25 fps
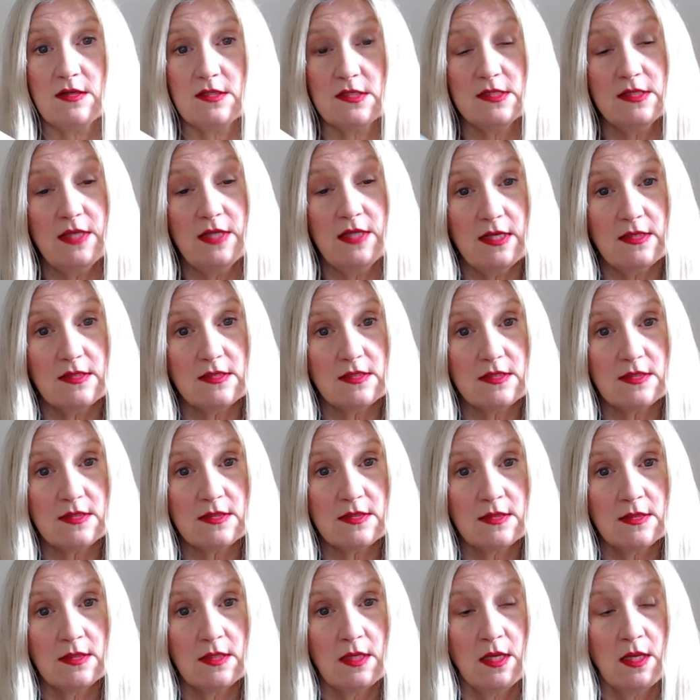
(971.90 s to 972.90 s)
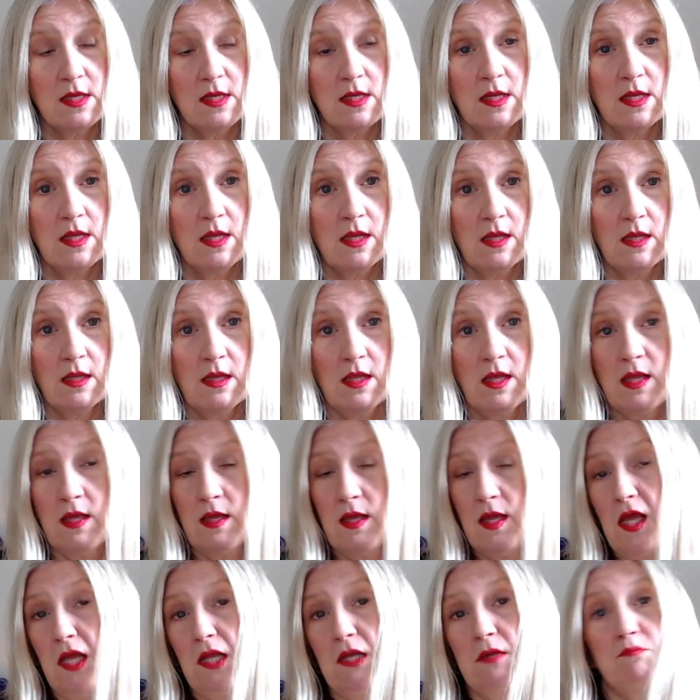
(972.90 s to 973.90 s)
Knits,
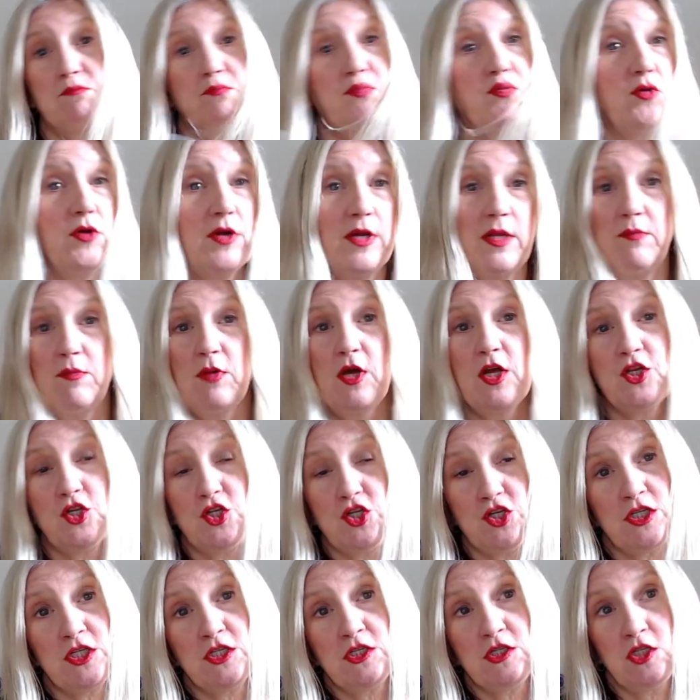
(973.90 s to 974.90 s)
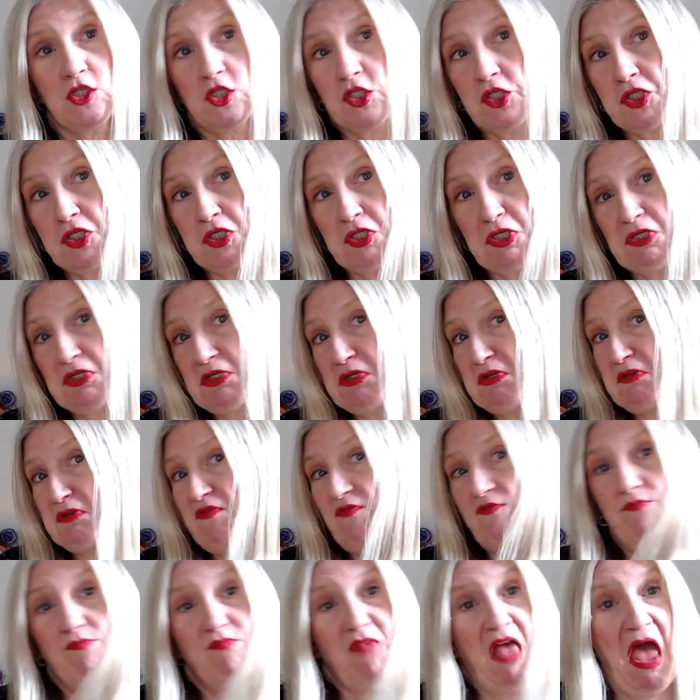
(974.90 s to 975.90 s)
and pretty much
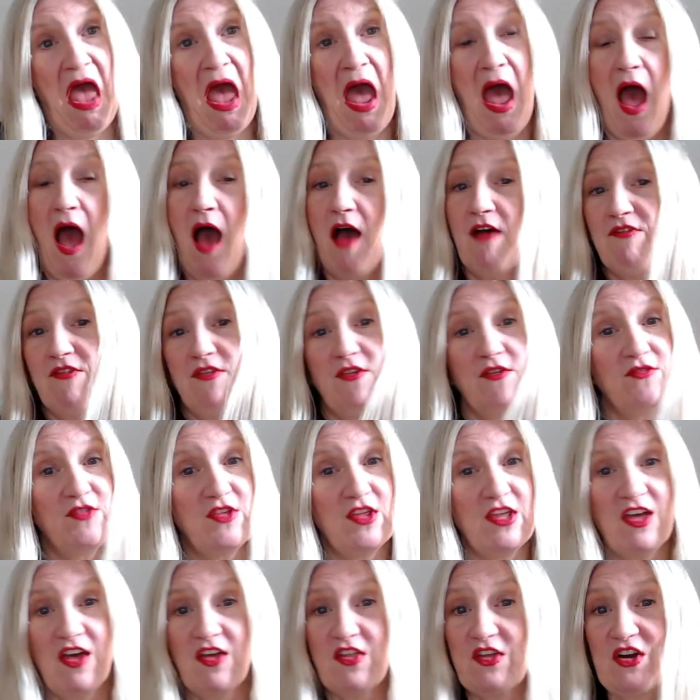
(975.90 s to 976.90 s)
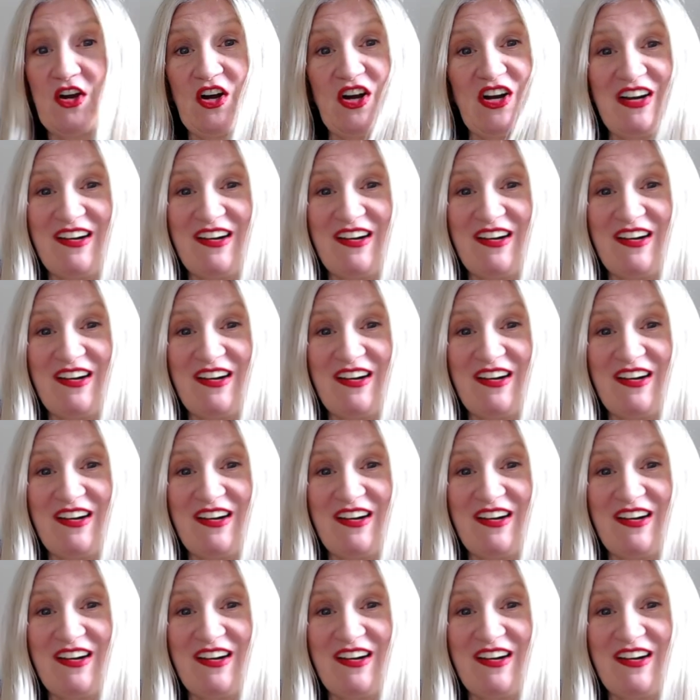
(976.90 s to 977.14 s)
half of the other